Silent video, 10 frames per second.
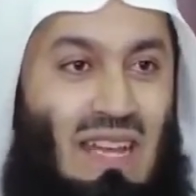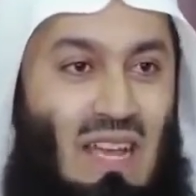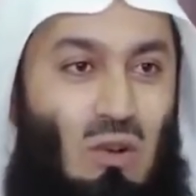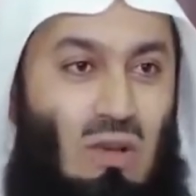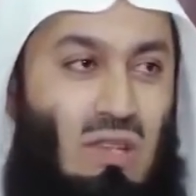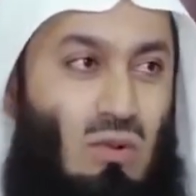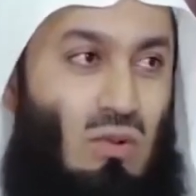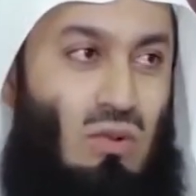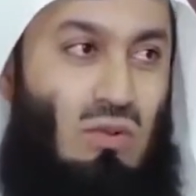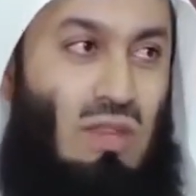And I always say,
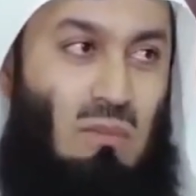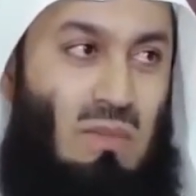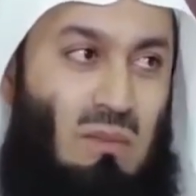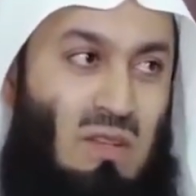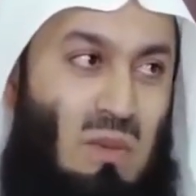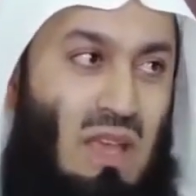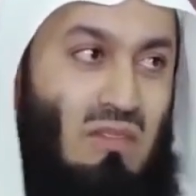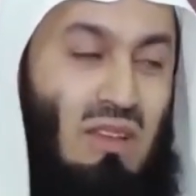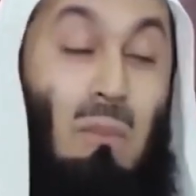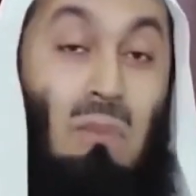ooh, that man must be
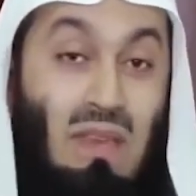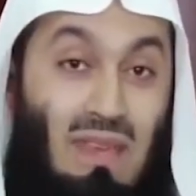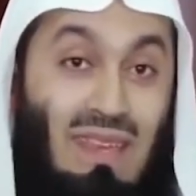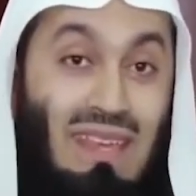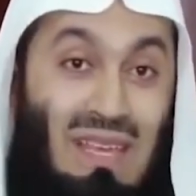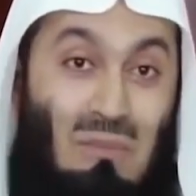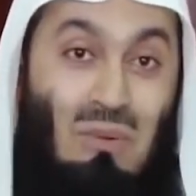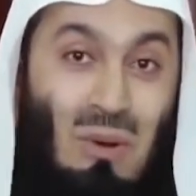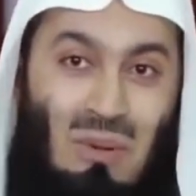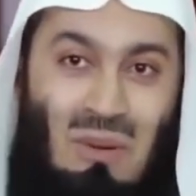having a big
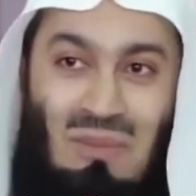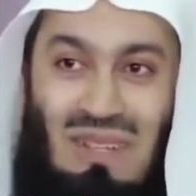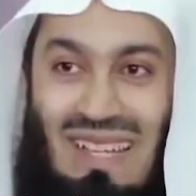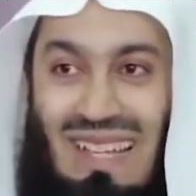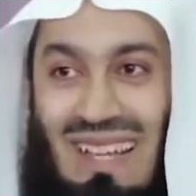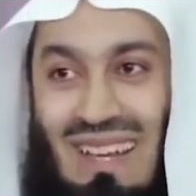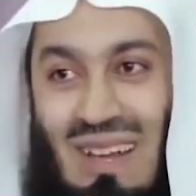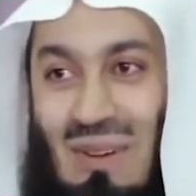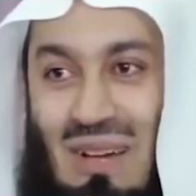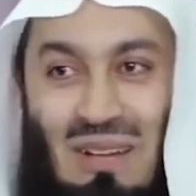problem.
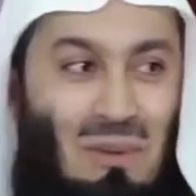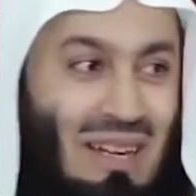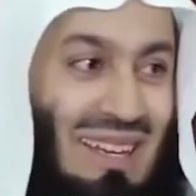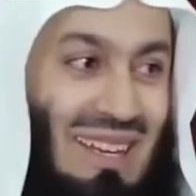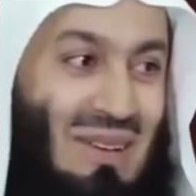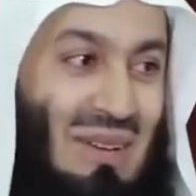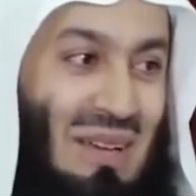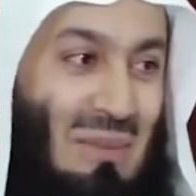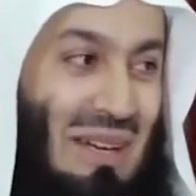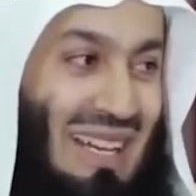Allahu Akbar, Allahu
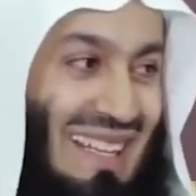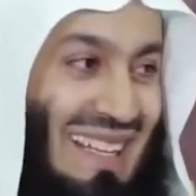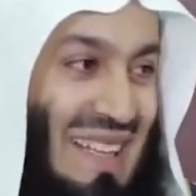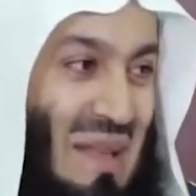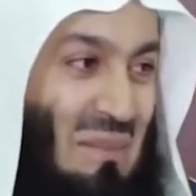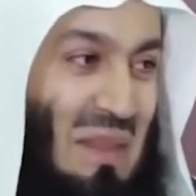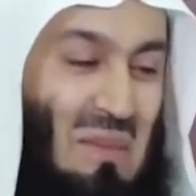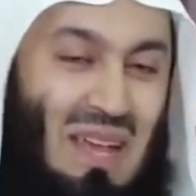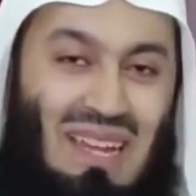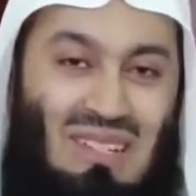Akbar.
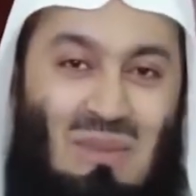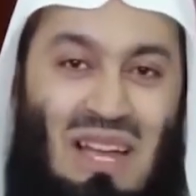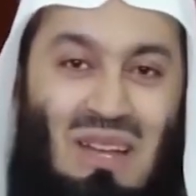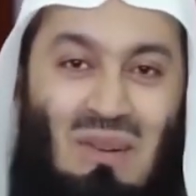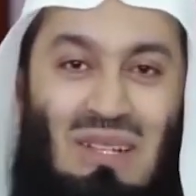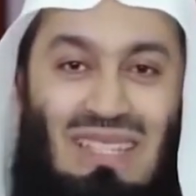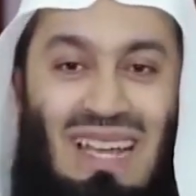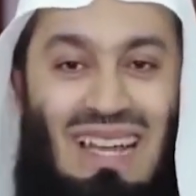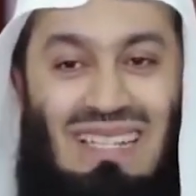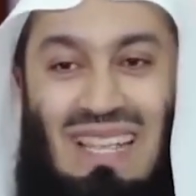May Allah subhanahu wa
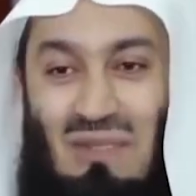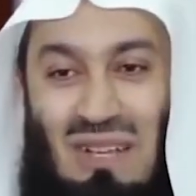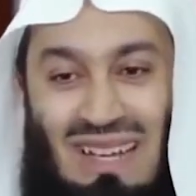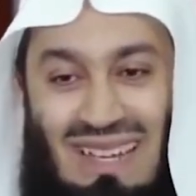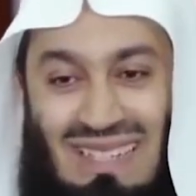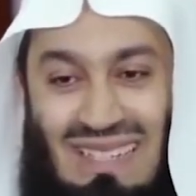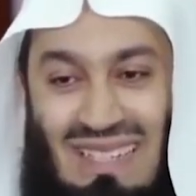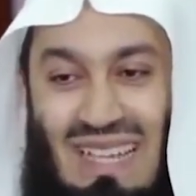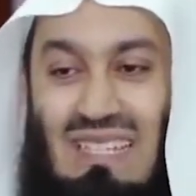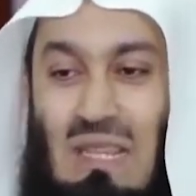ta'ala safeguard us.
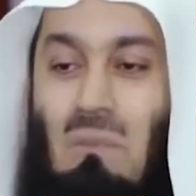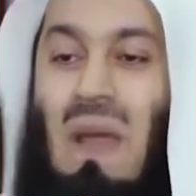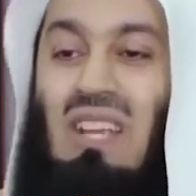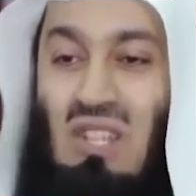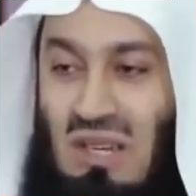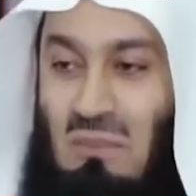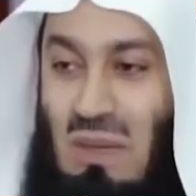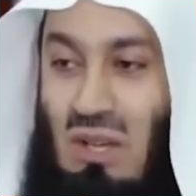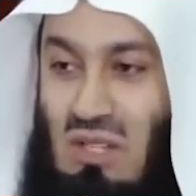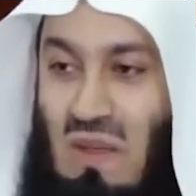It's the passion,
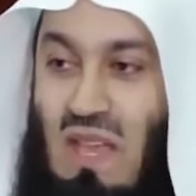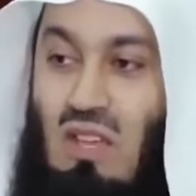because